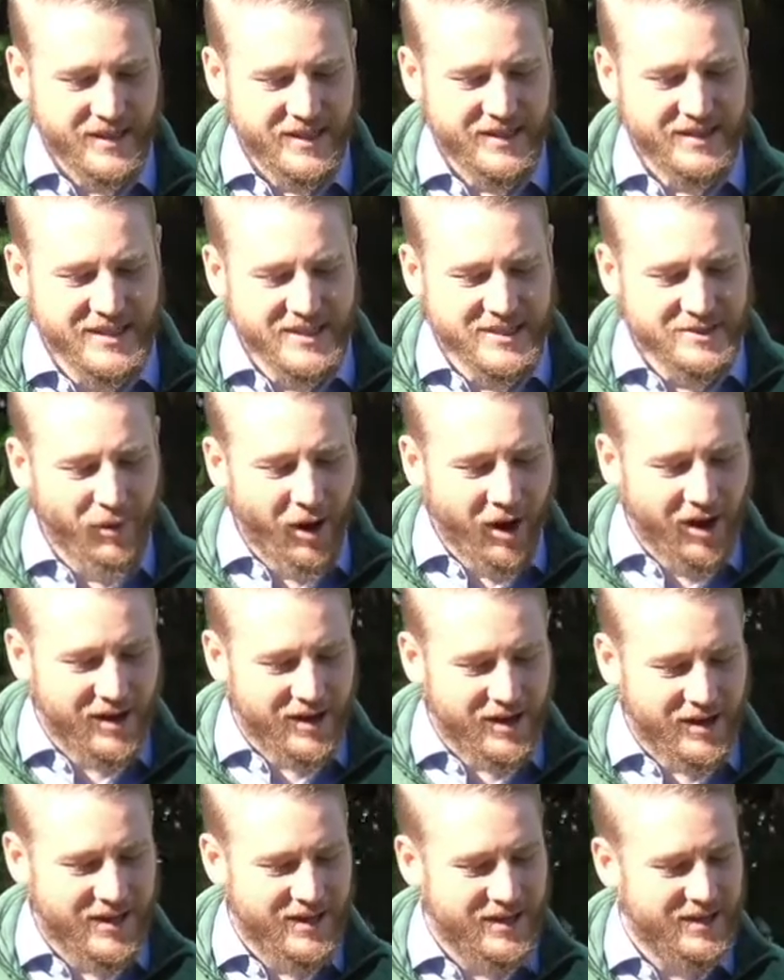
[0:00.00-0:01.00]
This
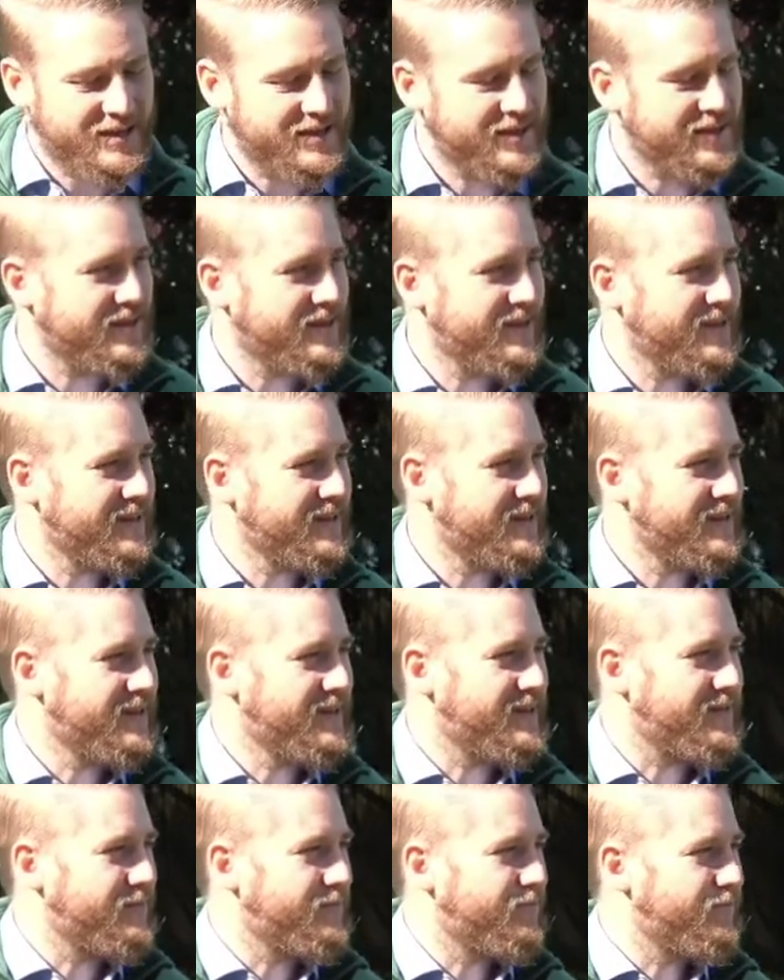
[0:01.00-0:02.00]
mark
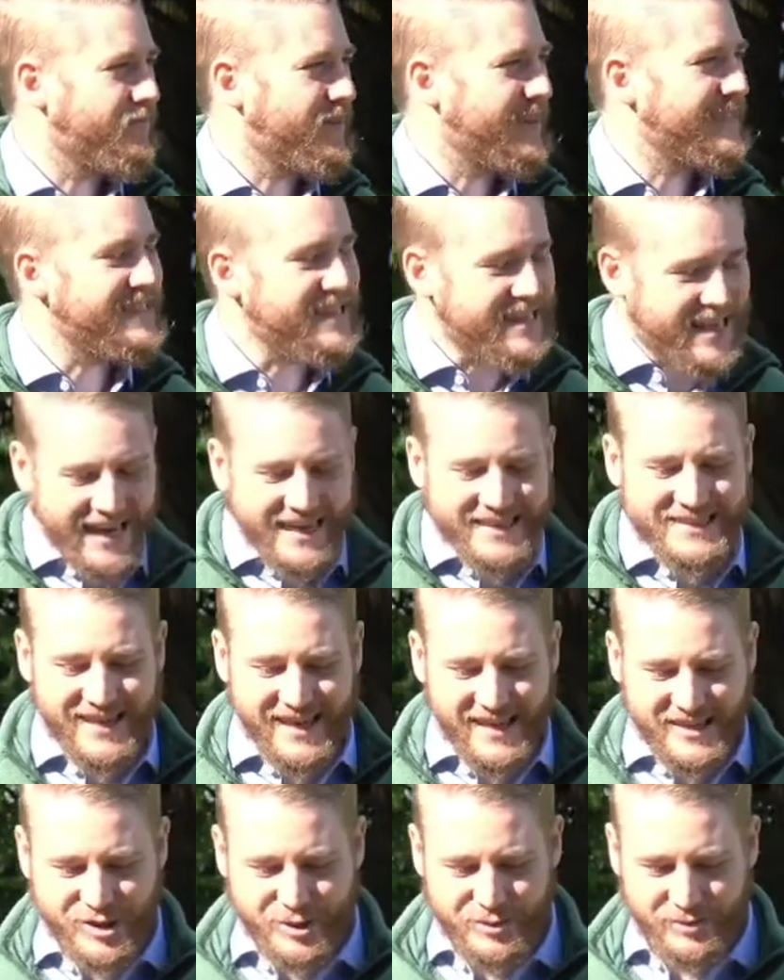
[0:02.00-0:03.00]
is the anti
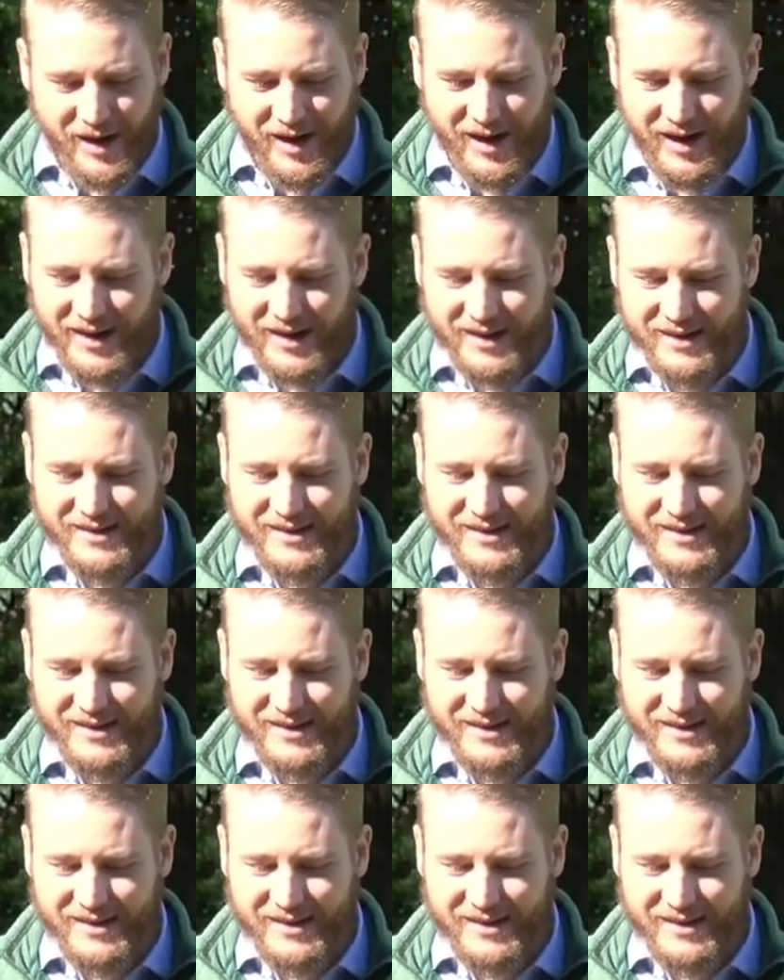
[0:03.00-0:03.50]
Shema